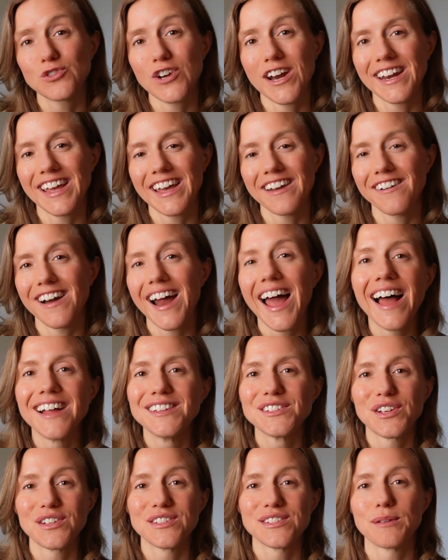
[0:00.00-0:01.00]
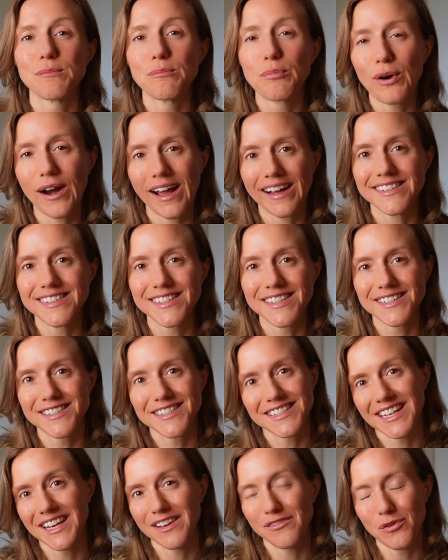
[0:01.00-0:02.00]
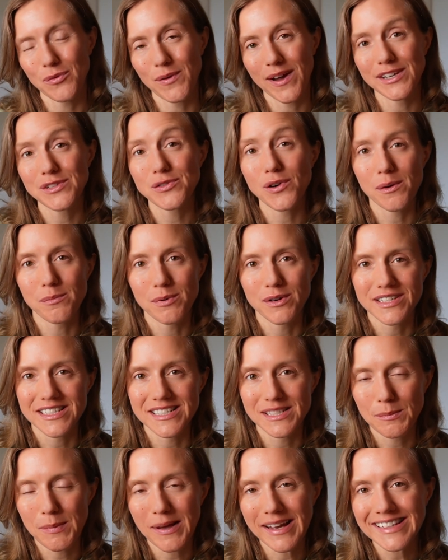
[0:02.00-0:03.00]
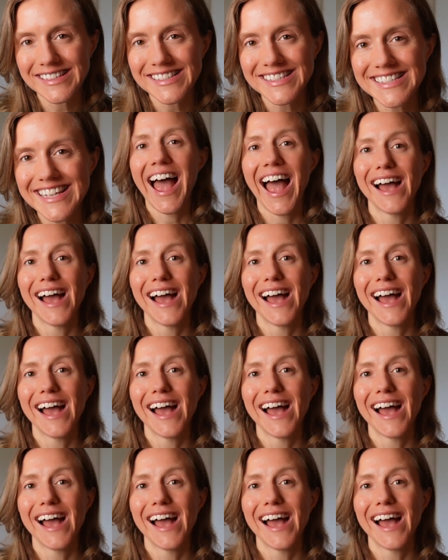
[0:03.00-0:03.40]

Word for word: trying to get our hands on some prizes to give away to our participants.